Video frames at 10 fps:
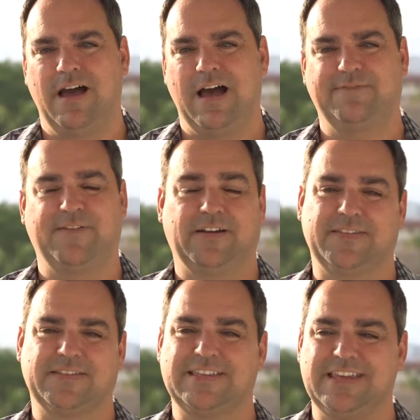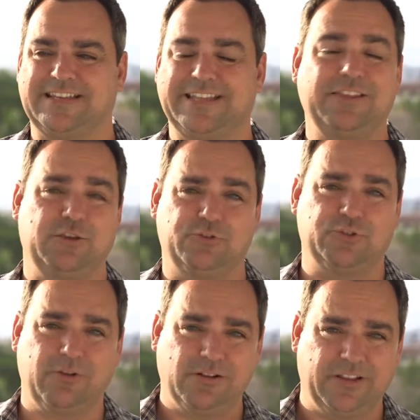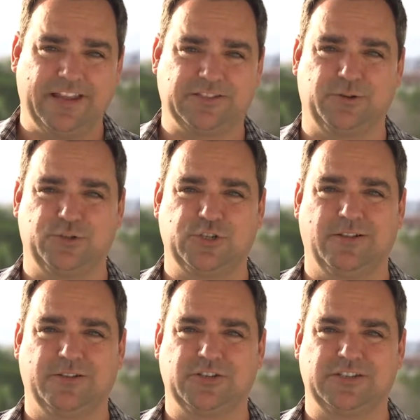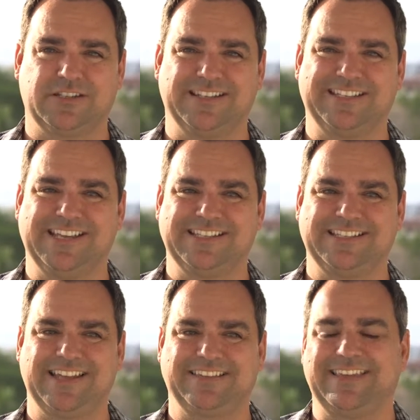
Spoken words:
I've found that to the extent that you struggle against those challenges is the extent